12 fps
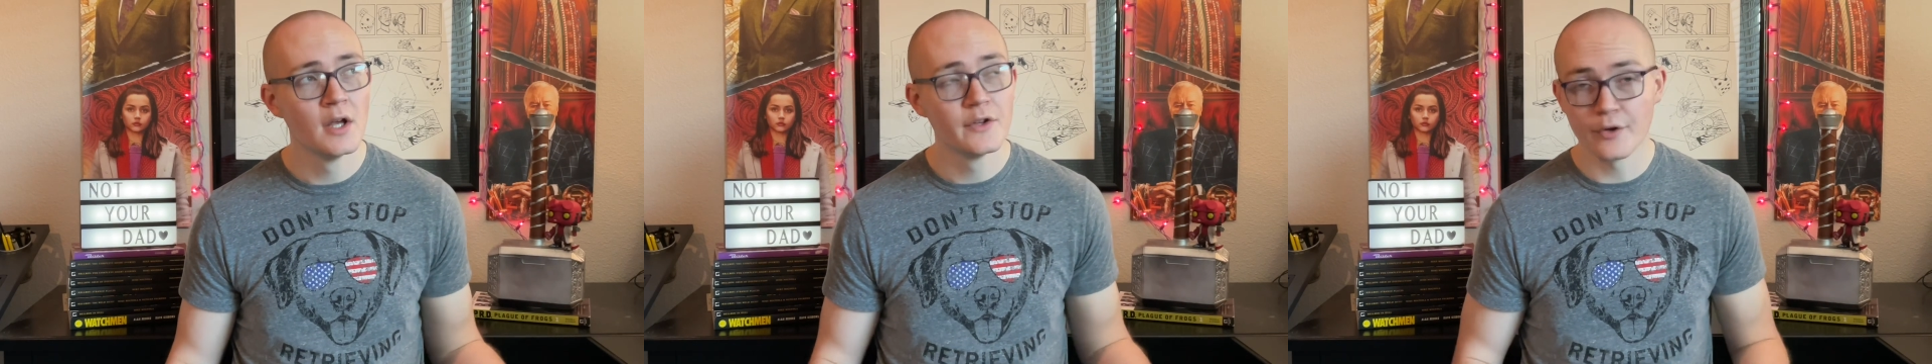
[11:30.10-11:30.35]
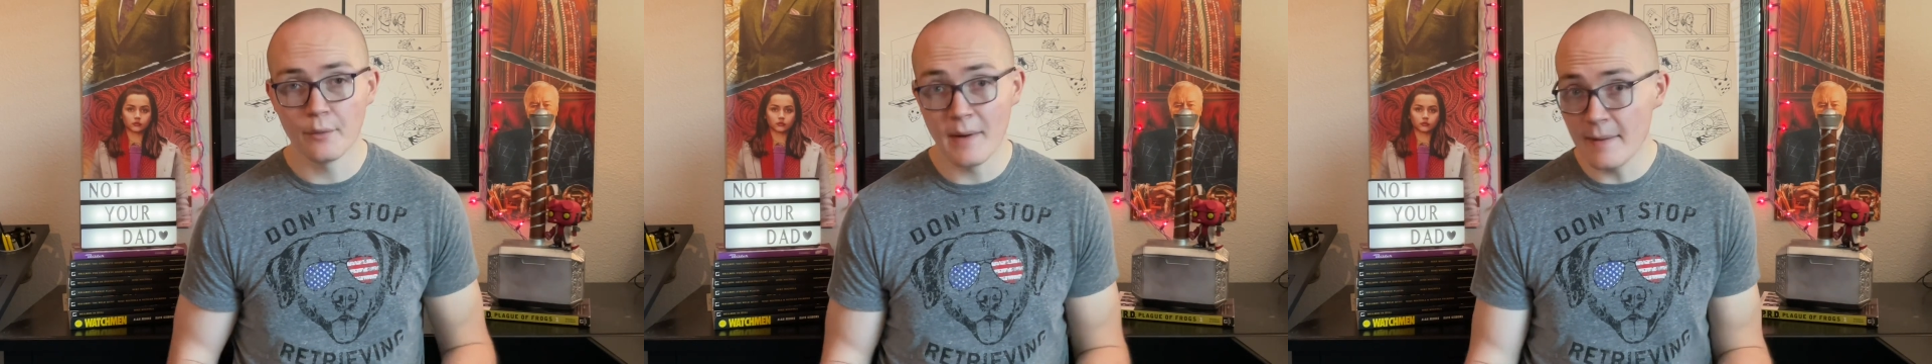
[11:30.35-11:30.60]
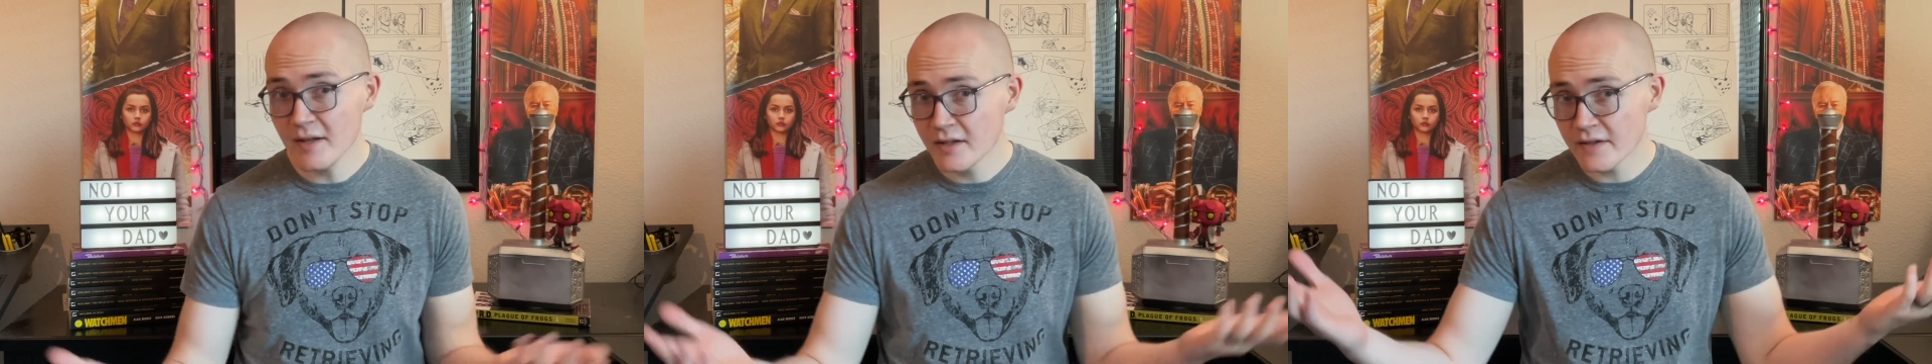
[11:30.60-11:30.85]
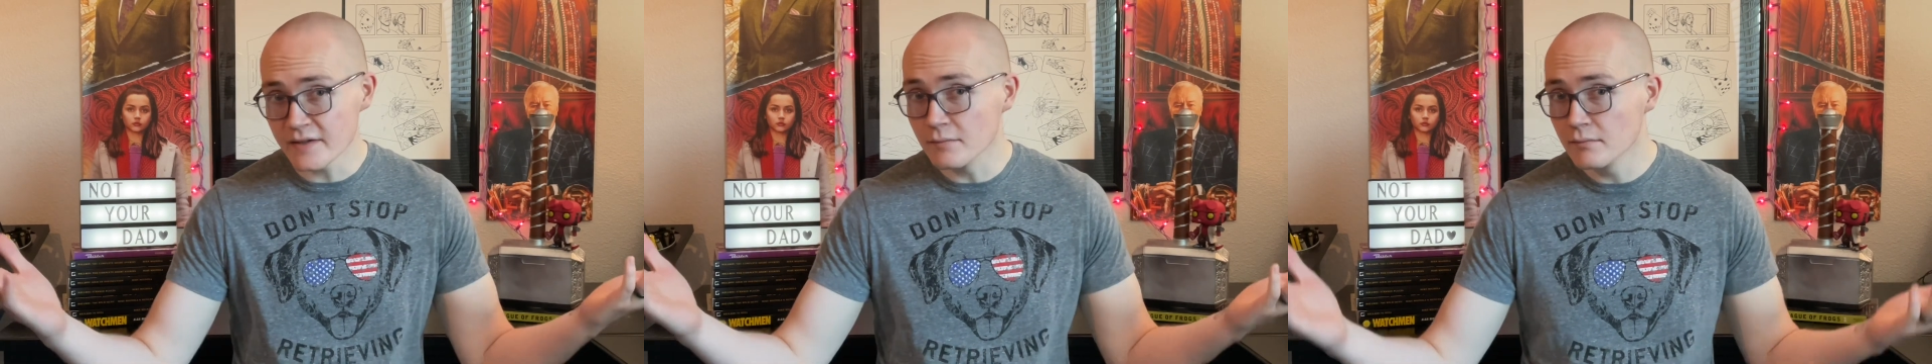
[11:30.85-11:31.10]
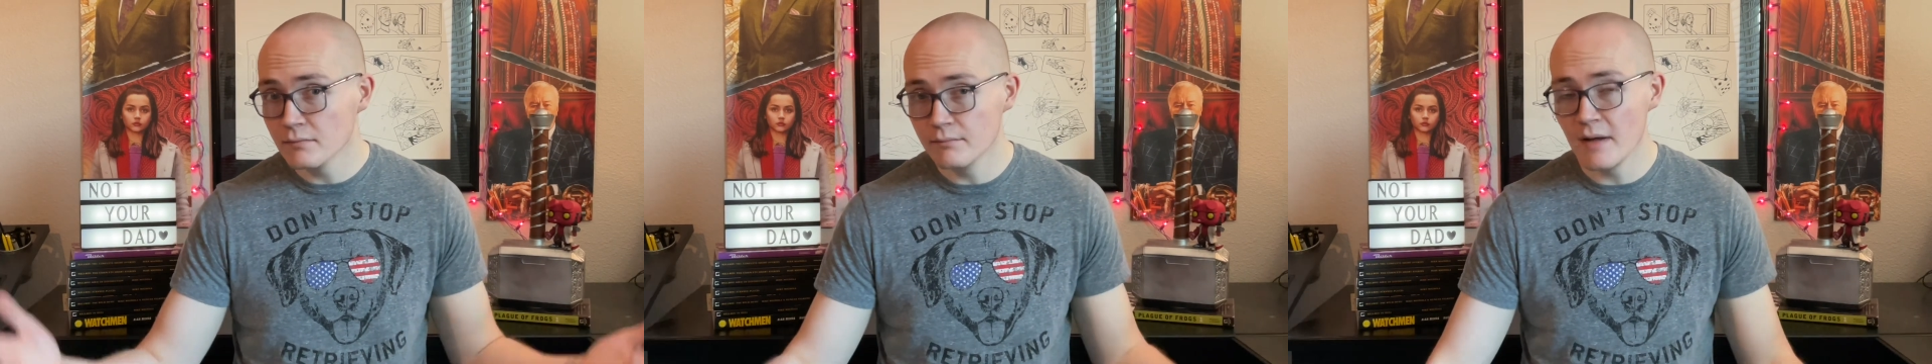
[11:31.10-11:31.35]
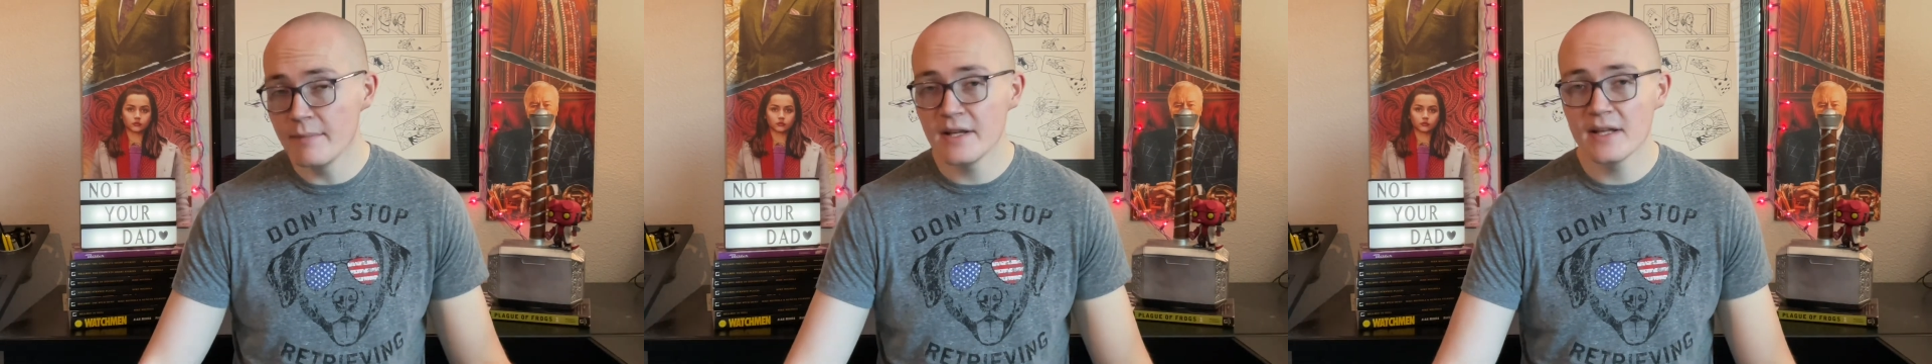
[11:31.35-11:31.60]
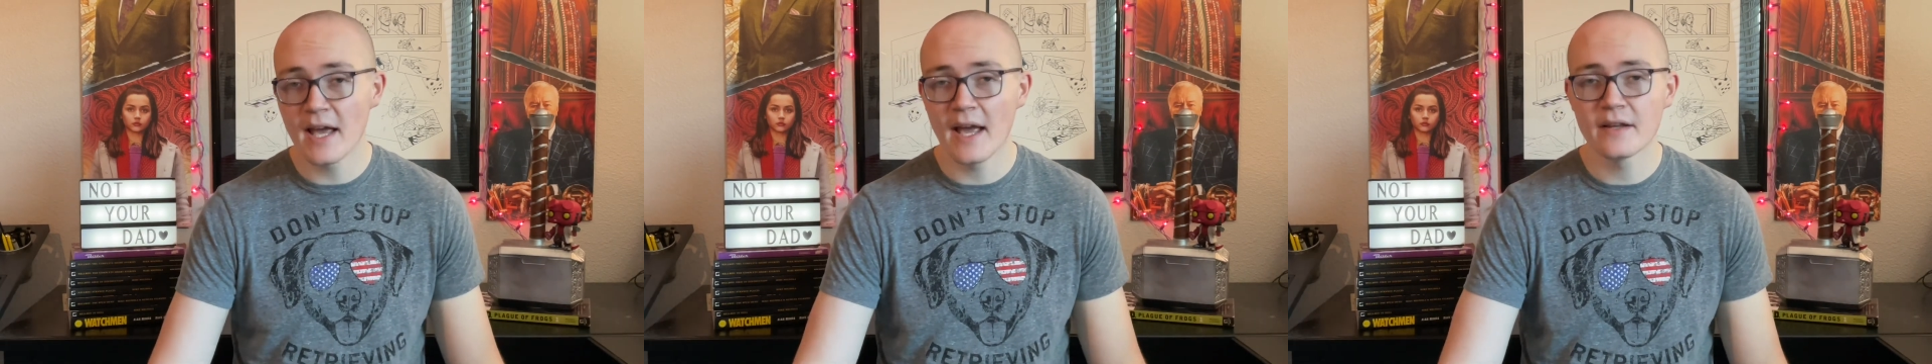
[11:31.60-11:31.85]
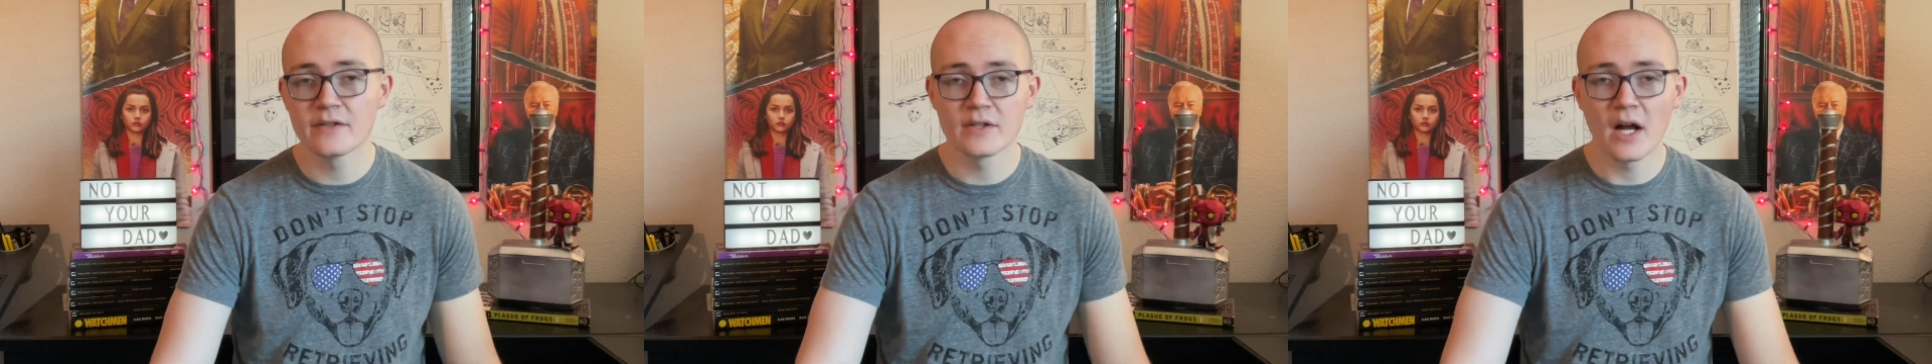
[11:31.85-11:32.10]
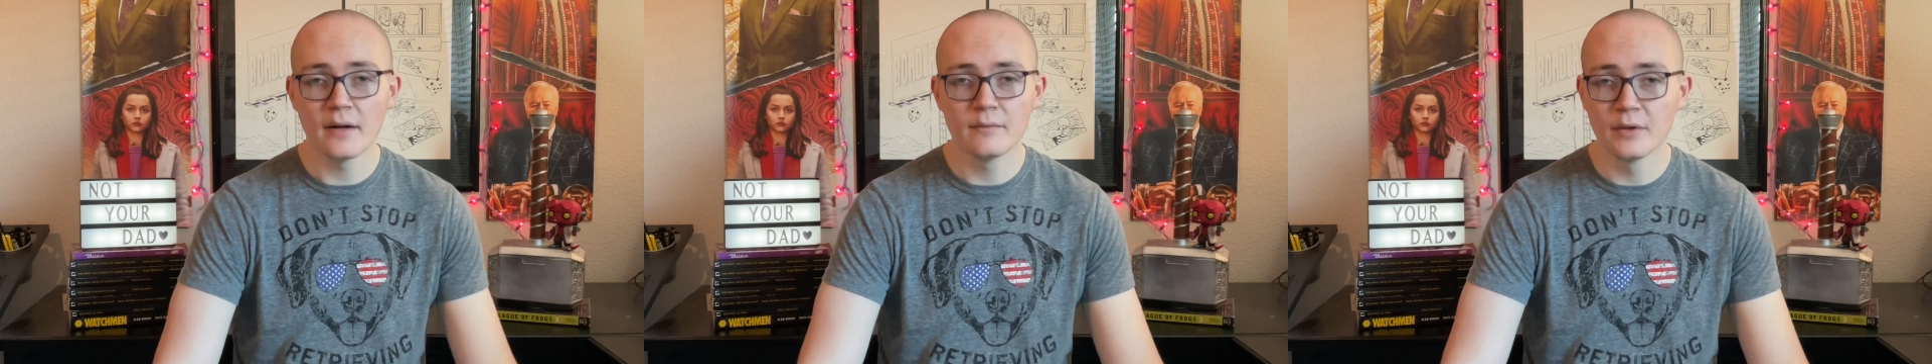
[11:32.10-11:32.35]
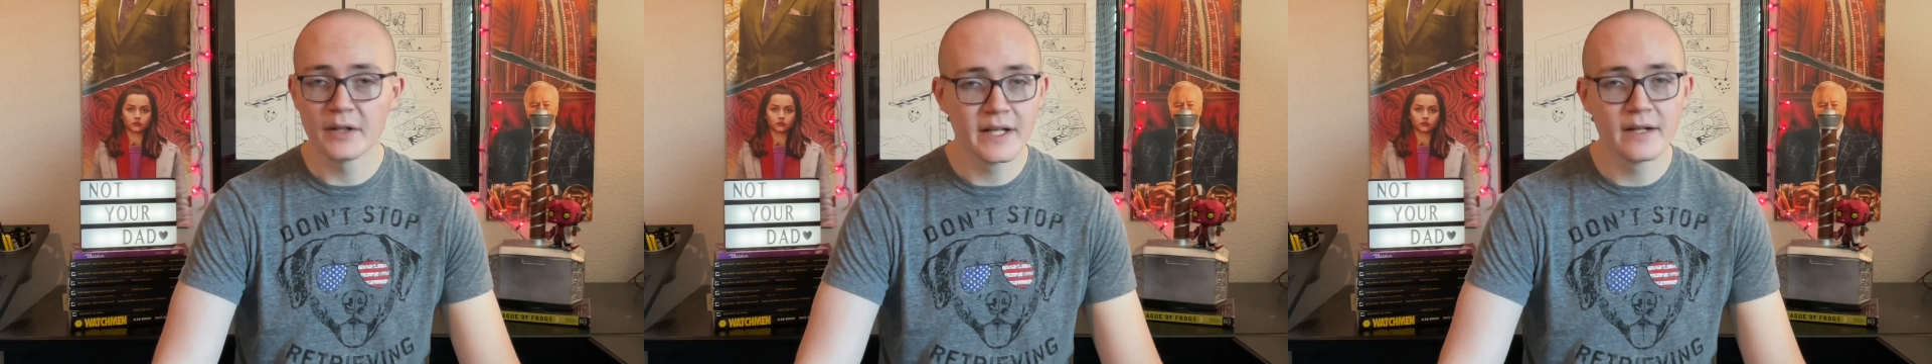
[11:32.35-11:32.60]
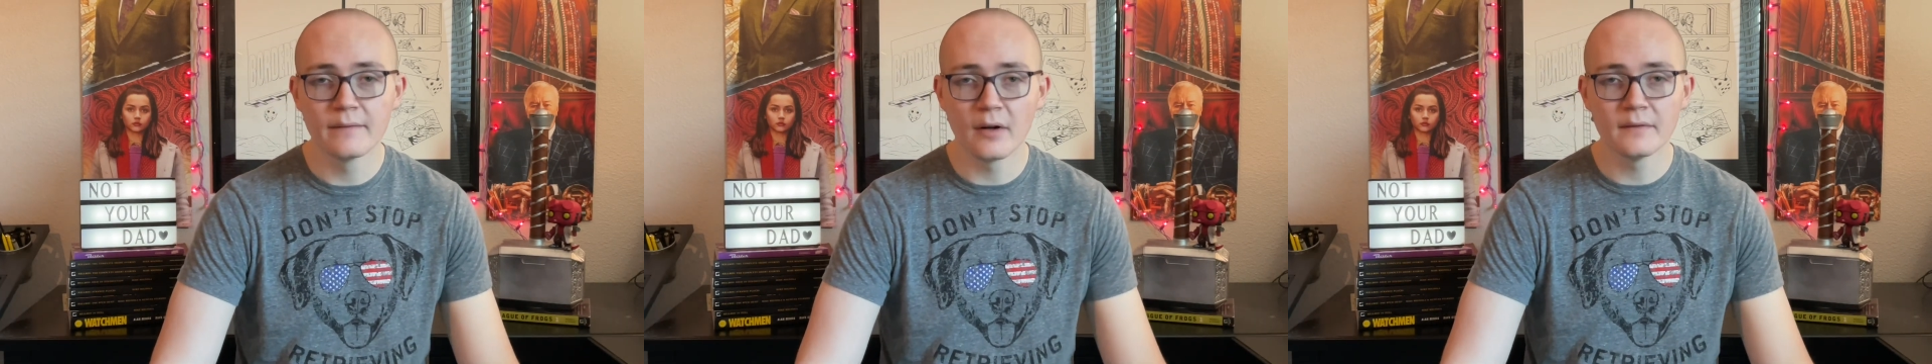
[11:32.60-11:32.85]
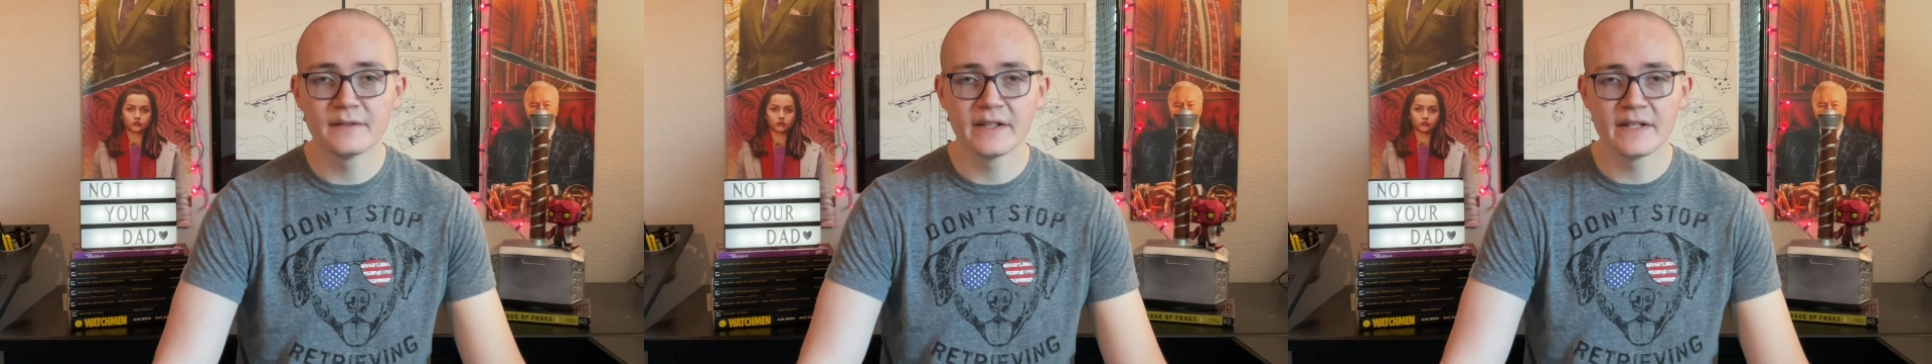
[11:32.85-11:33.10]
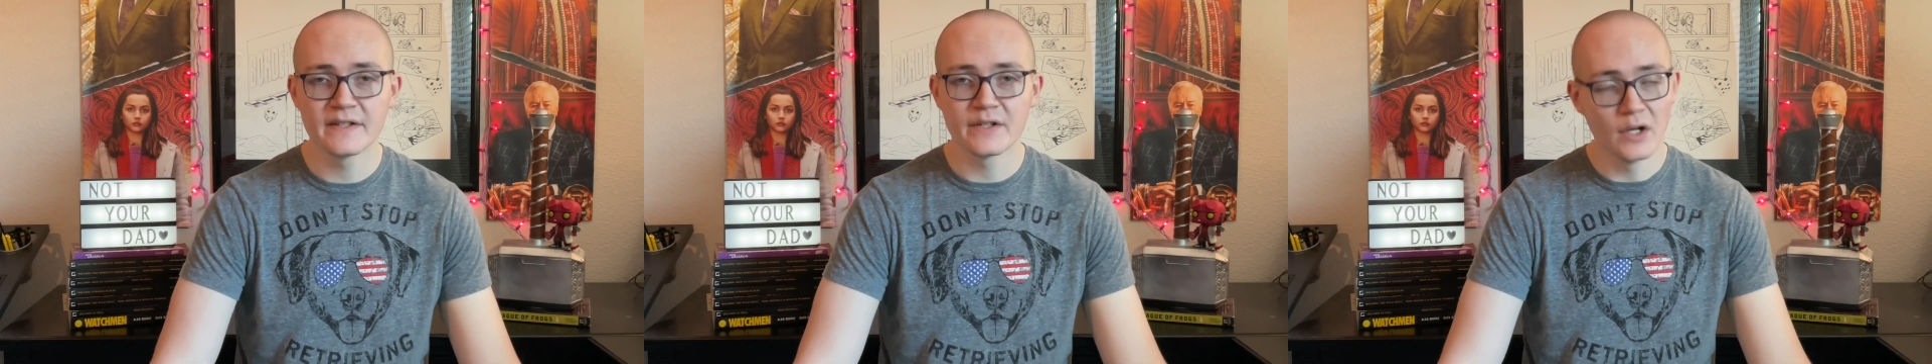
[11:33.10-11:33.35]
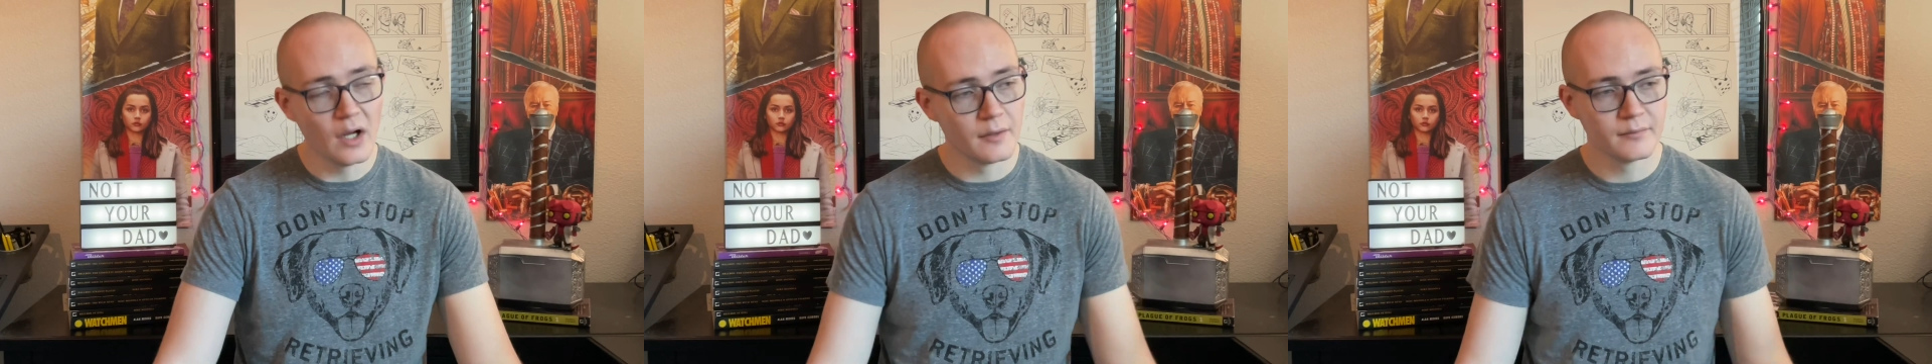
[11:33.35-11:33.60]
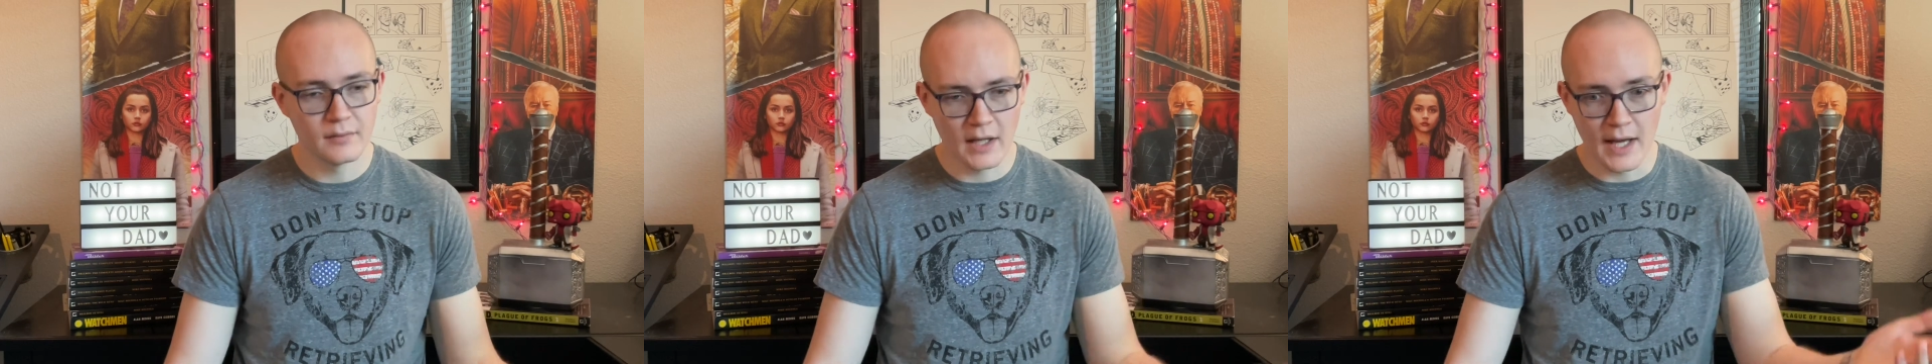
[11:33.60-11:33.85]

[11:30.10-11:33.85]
So maybe it doesn't. Maybe Kang is not really involved in this at all.